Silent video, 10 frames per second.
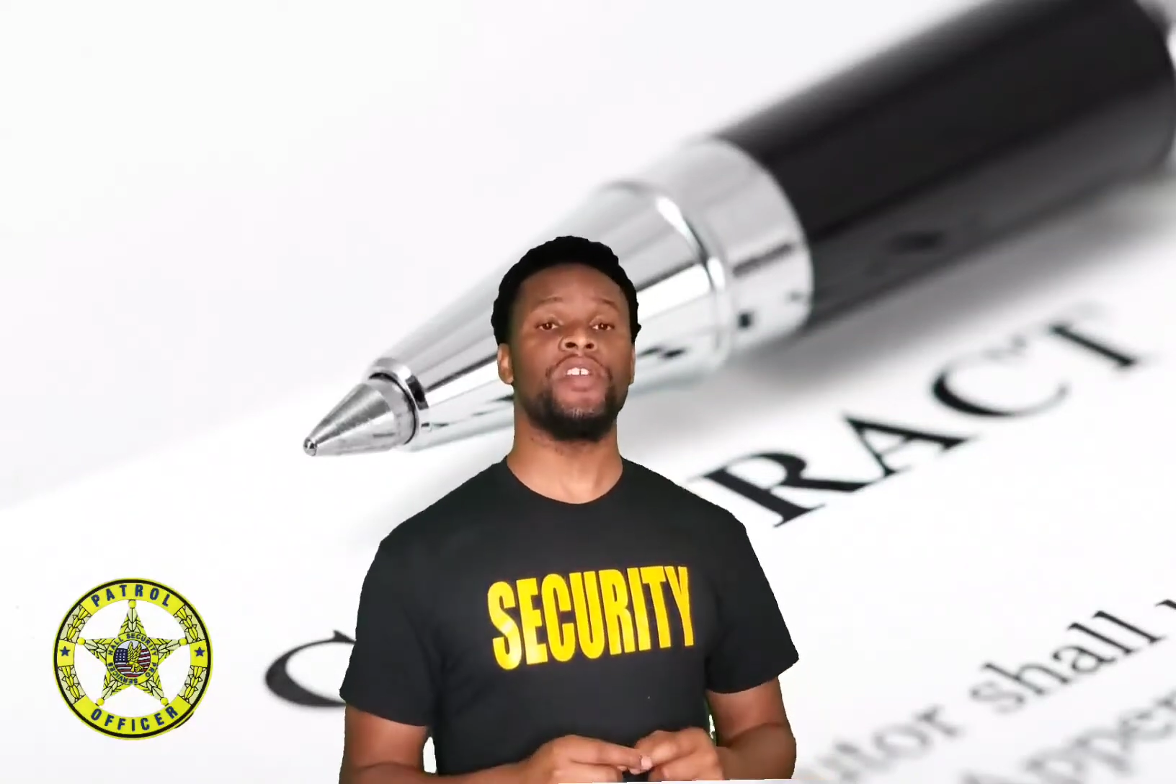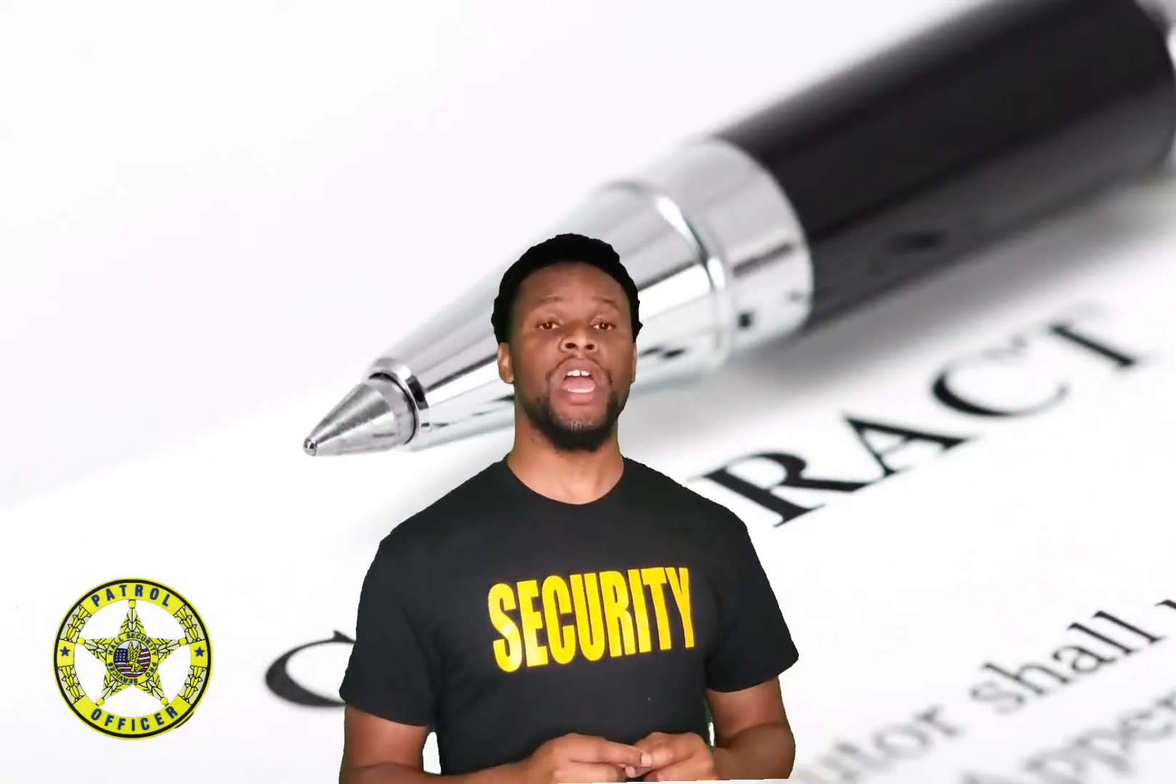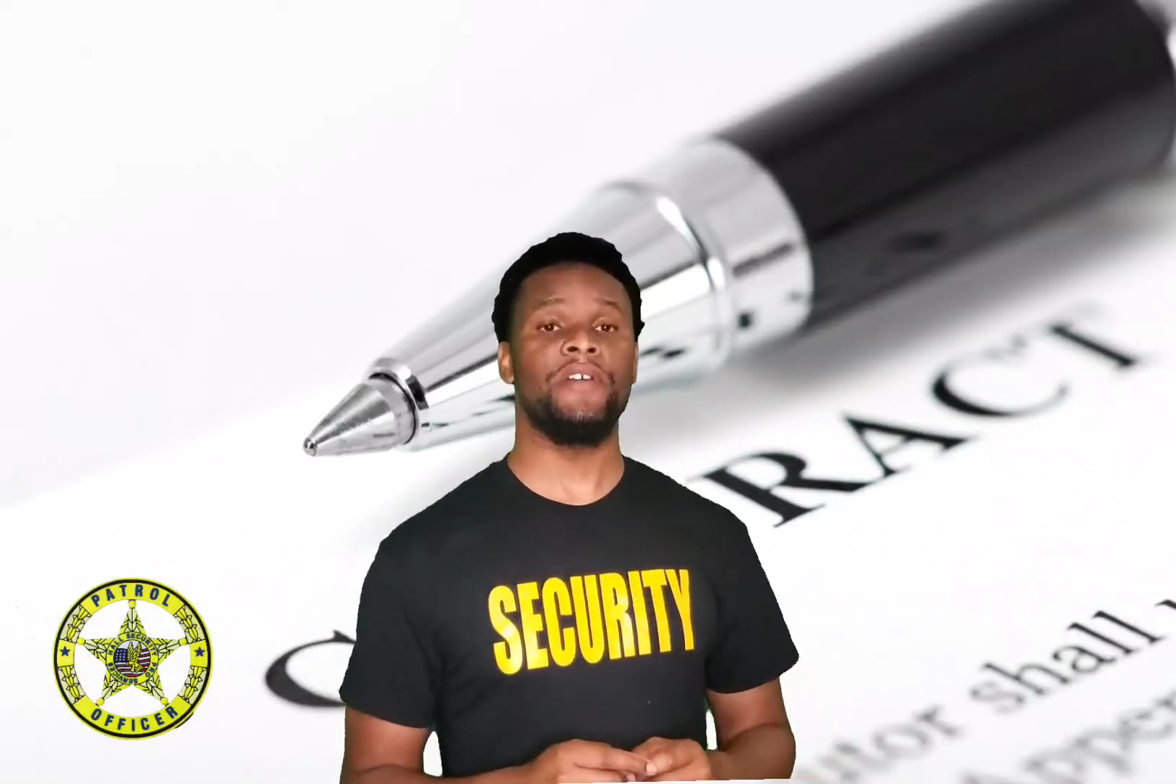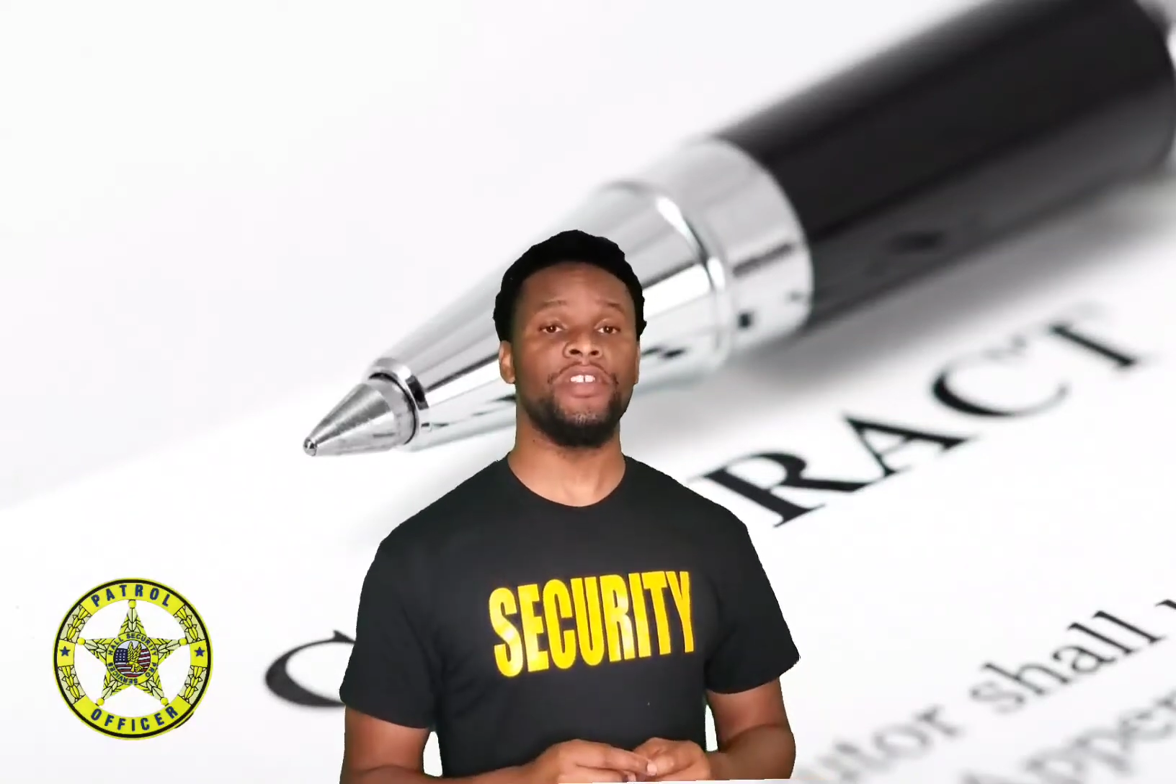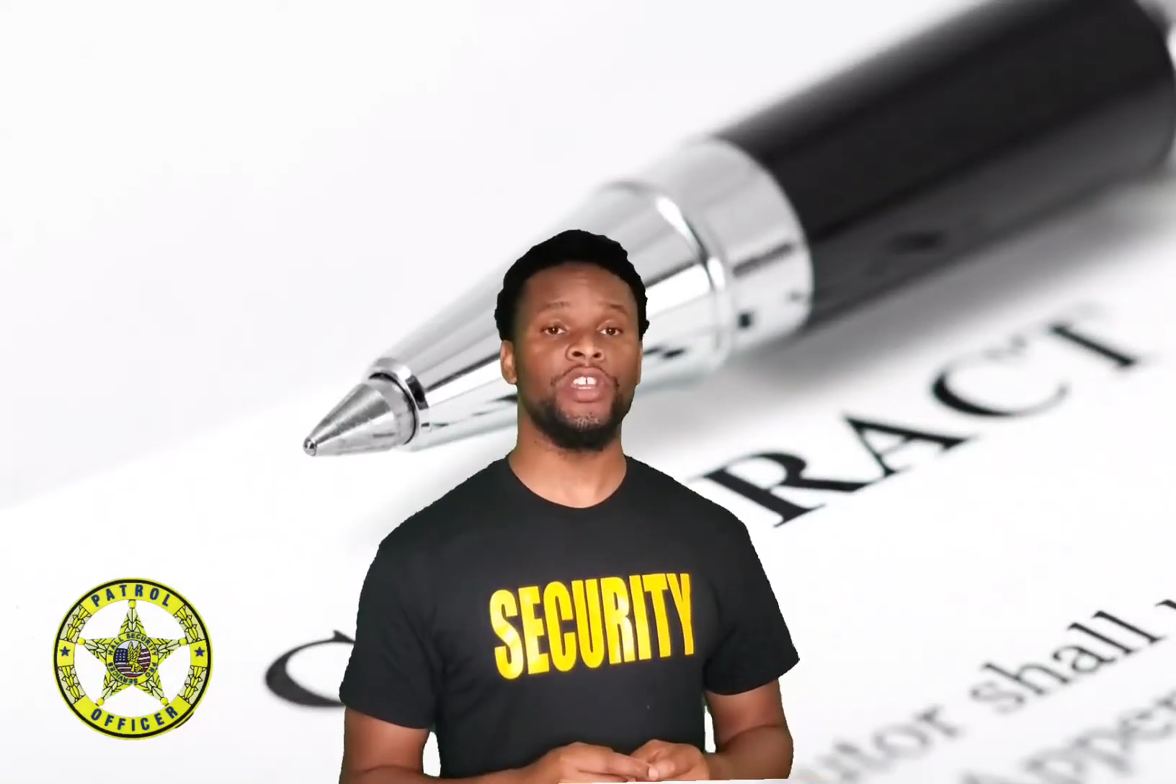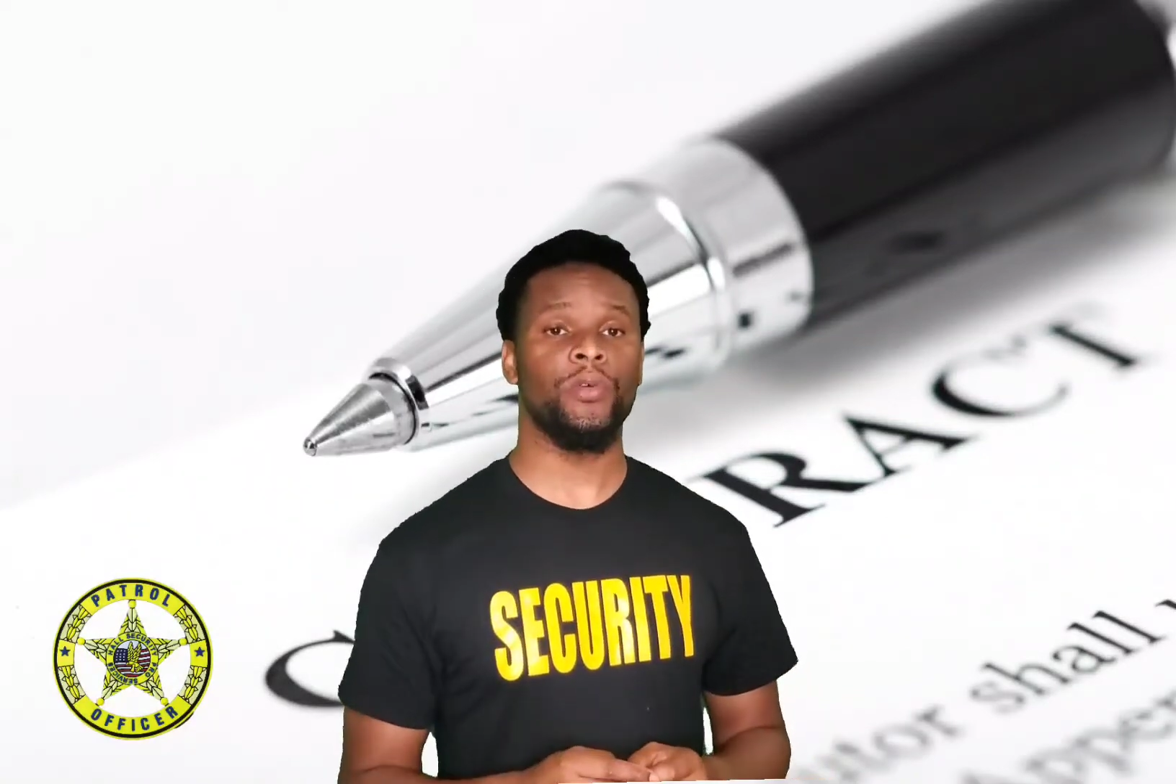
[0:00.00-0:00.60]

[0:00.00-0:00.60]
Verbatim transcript: you have any